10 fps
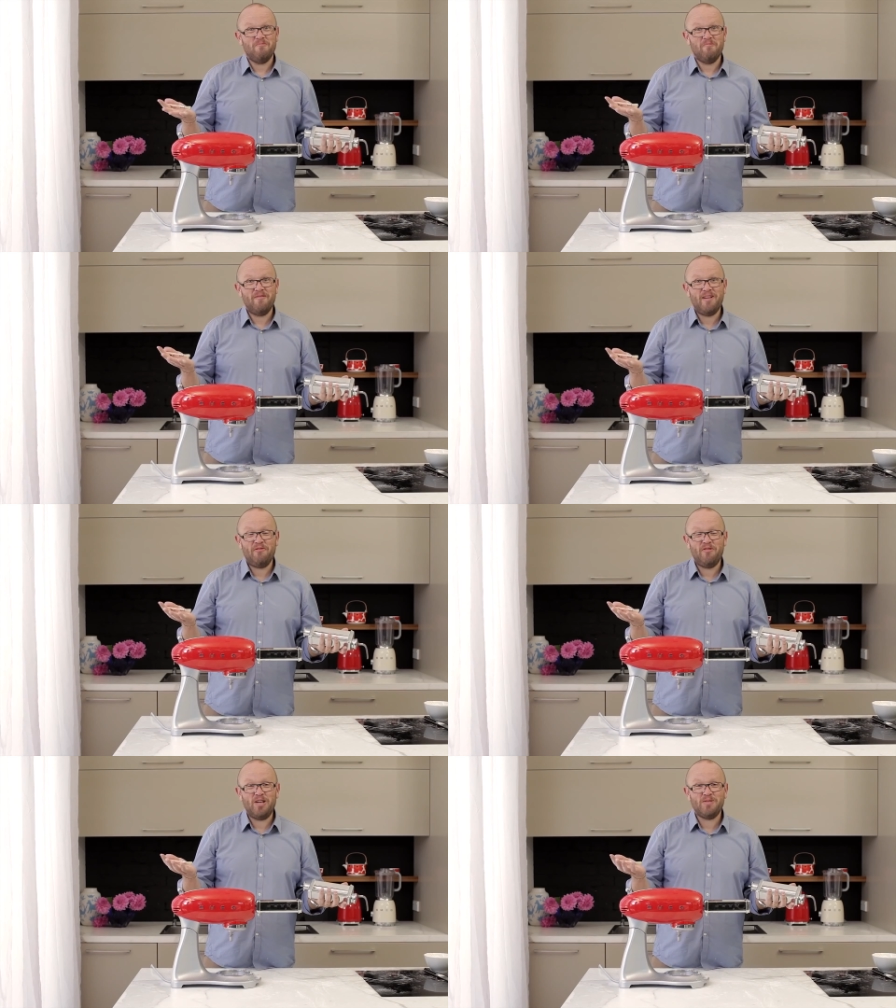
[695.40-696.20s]
We've now
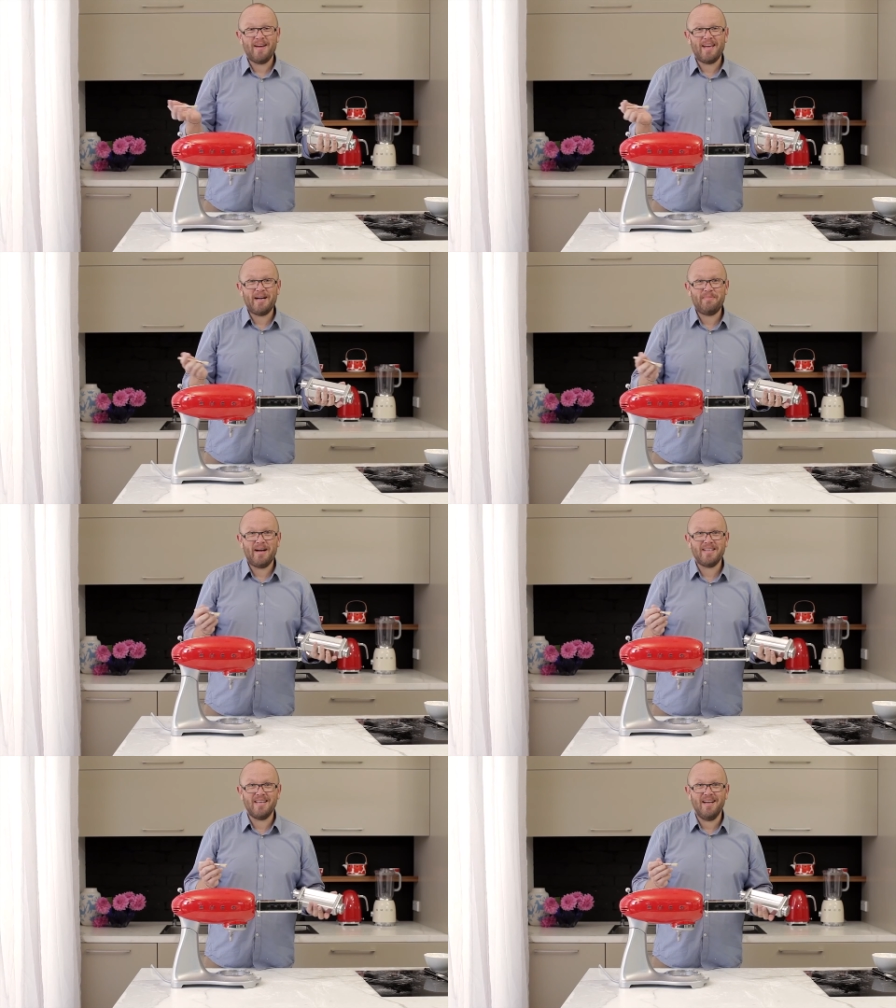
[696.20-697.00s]
finished making our
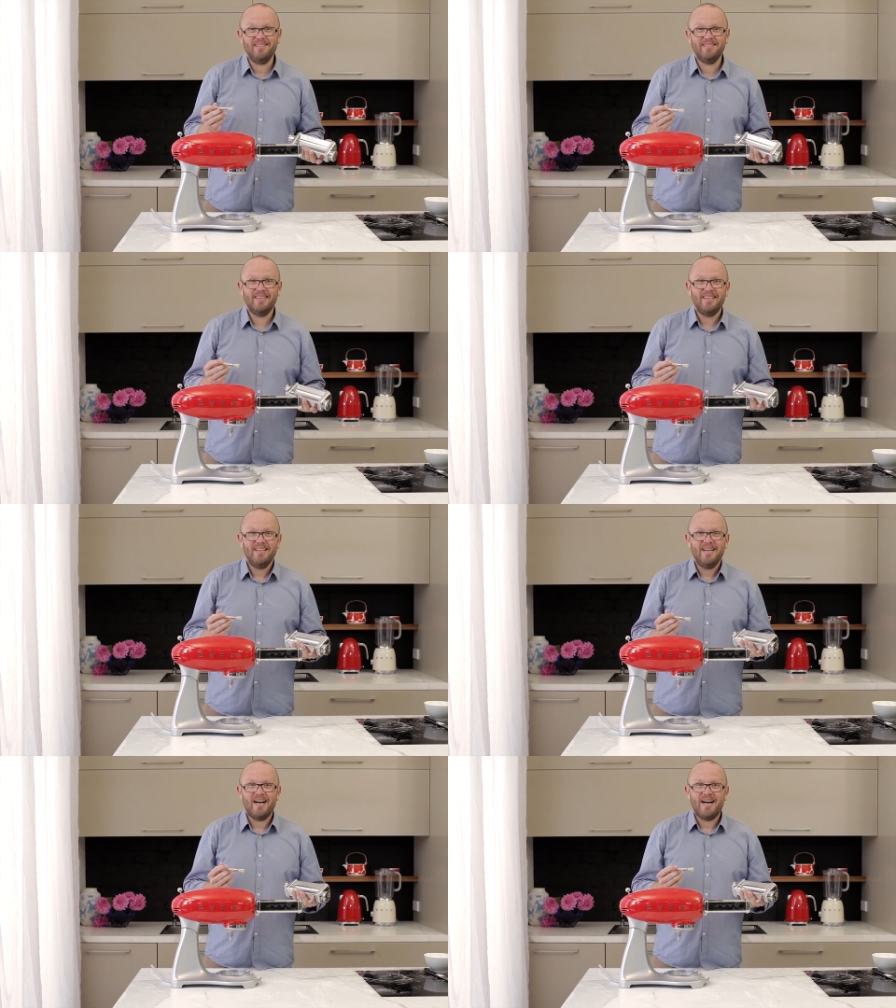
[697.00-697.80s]
pasta.
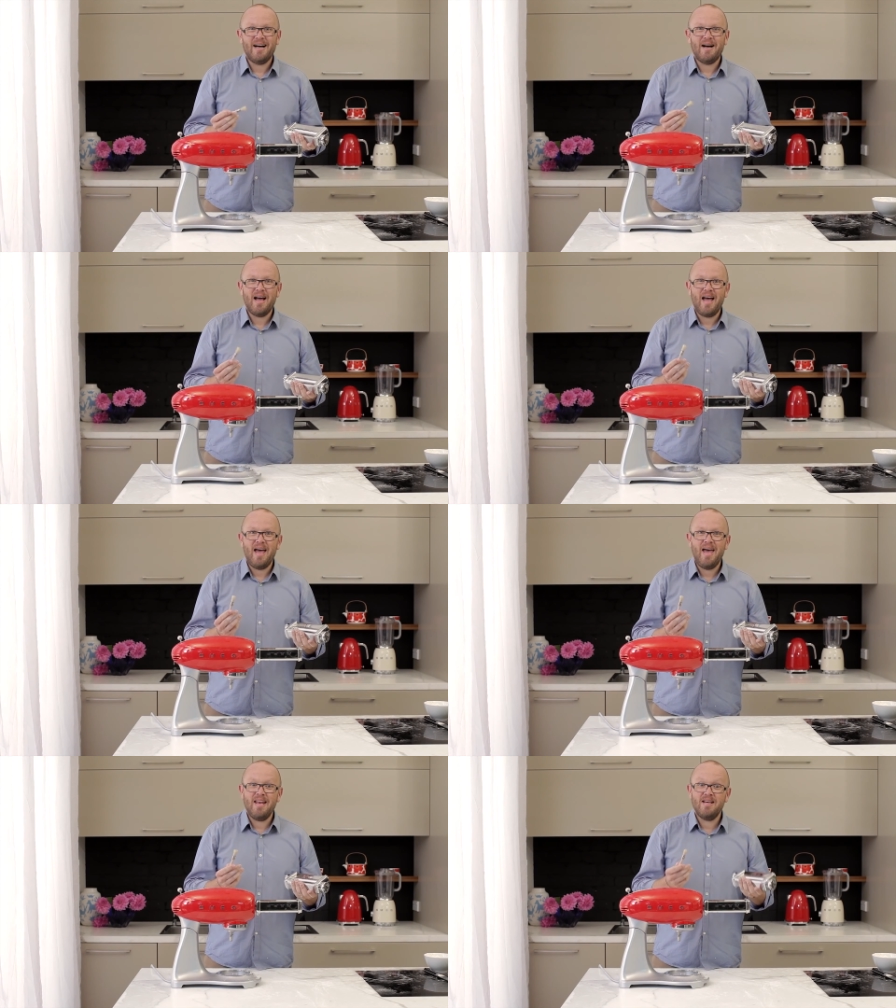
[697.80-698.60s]
Uh,
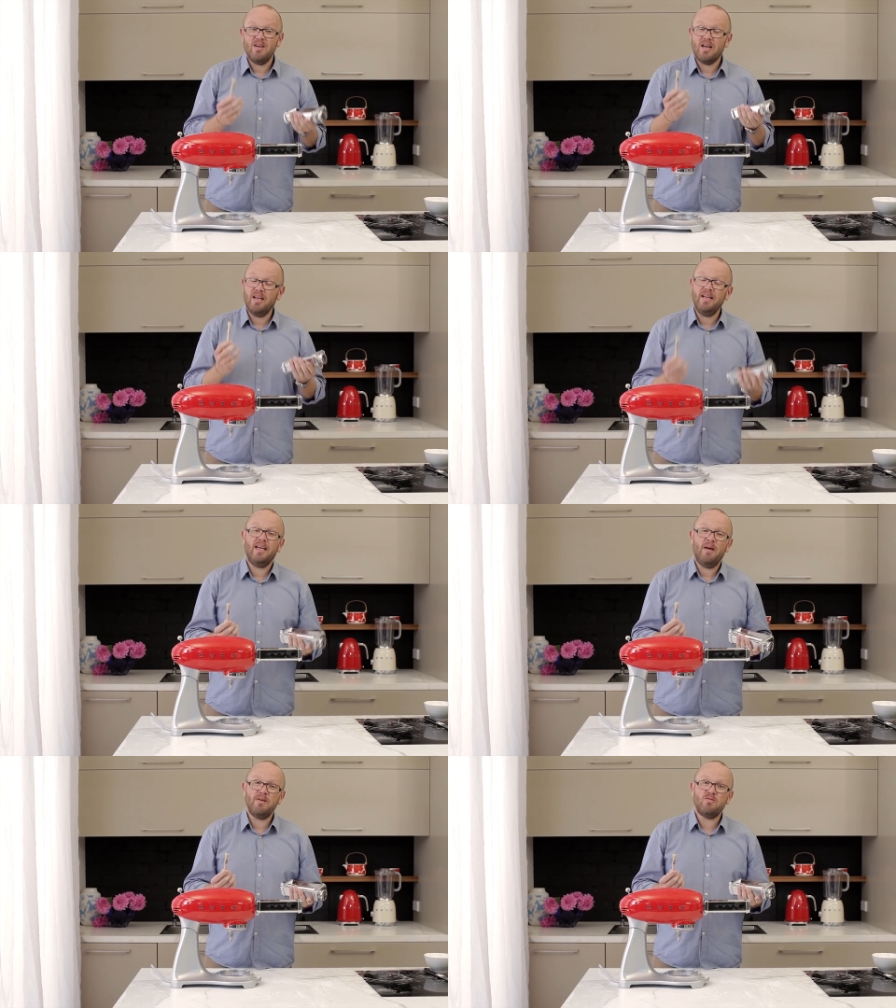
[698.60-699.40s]
and
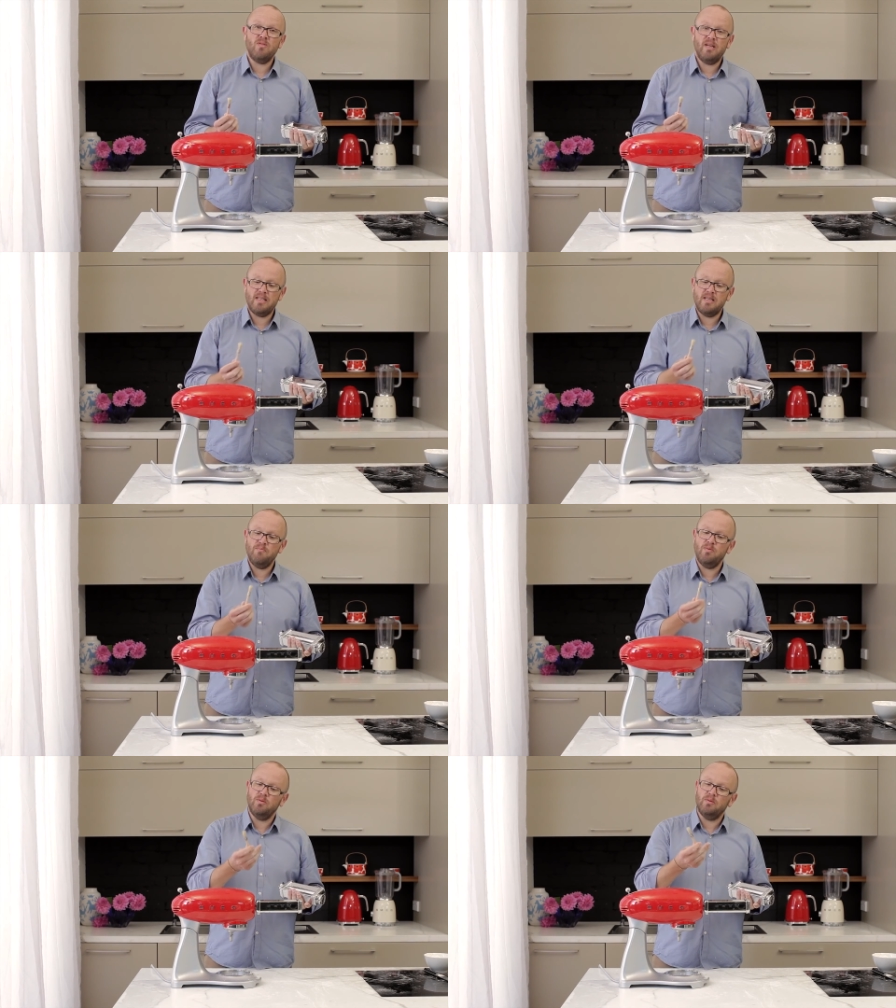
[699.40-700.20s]
cleaning up is really
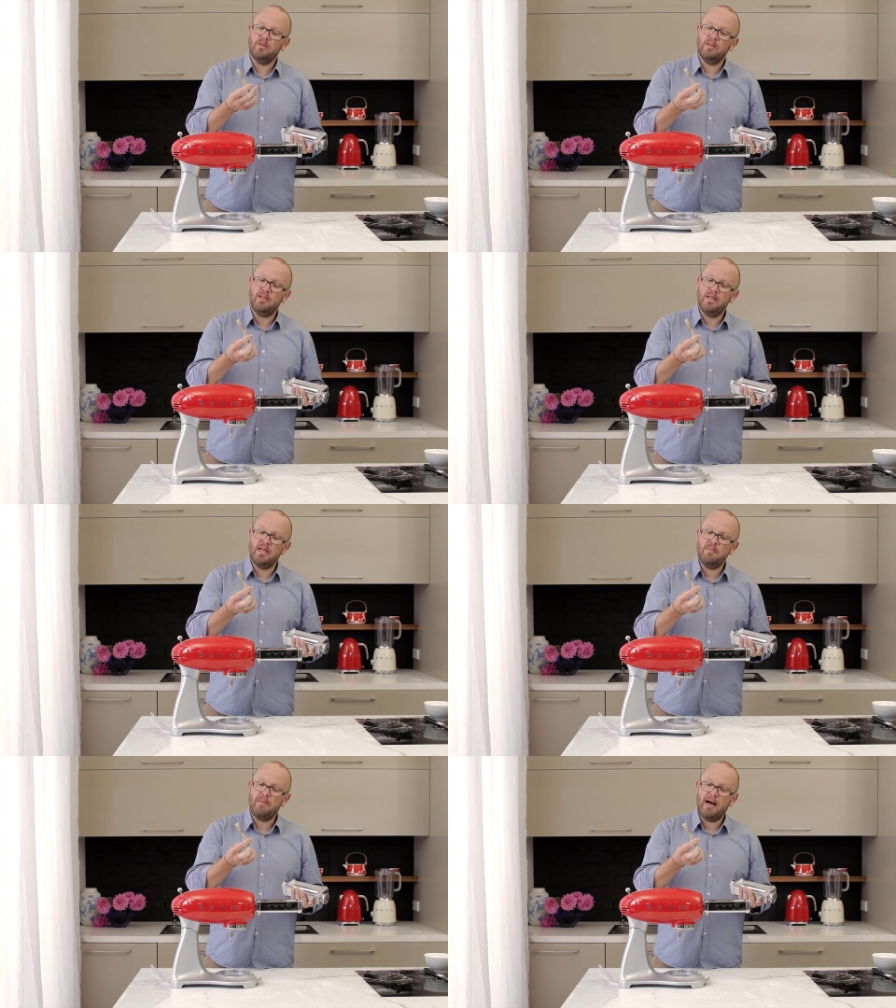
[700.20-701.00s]
simple.
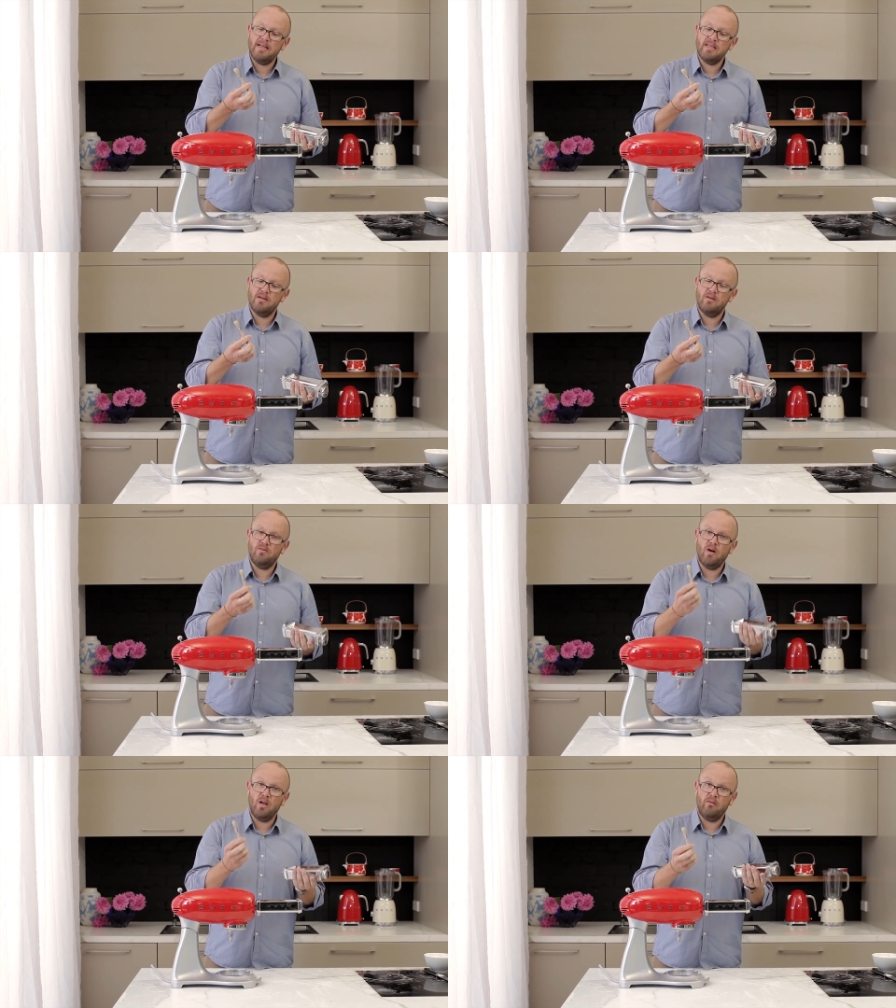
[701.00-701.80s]
The pasta
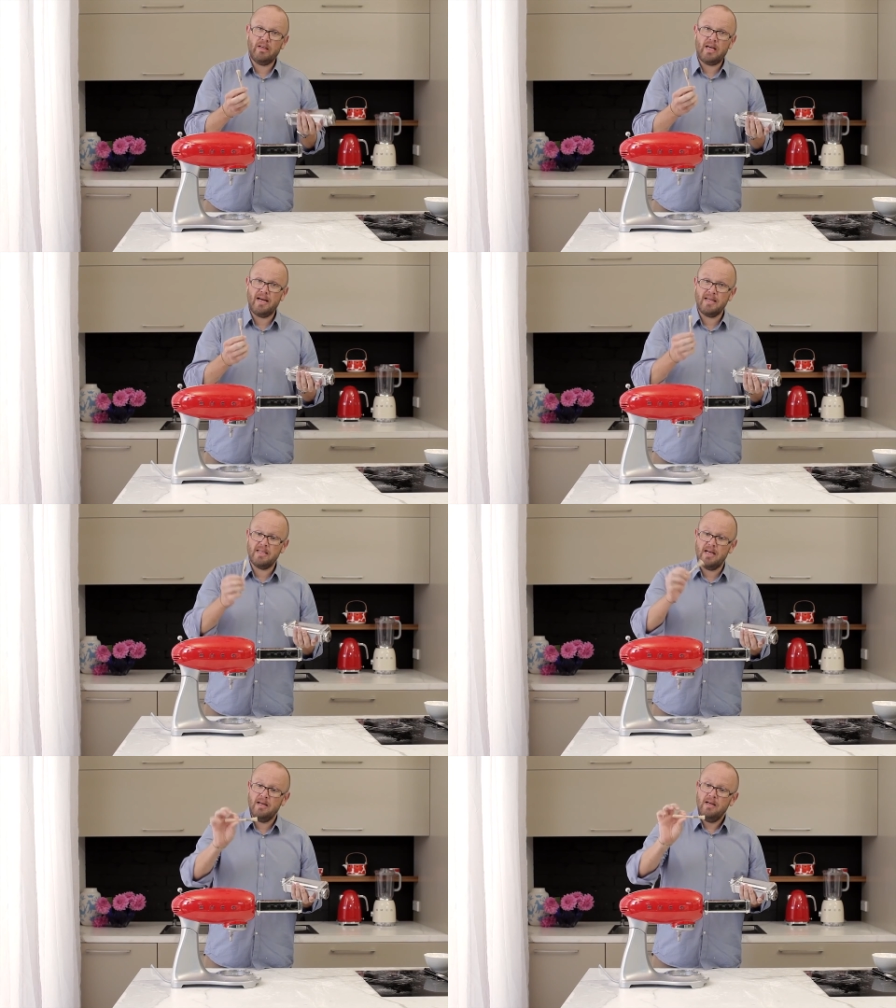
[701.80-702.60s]
roller and cutter set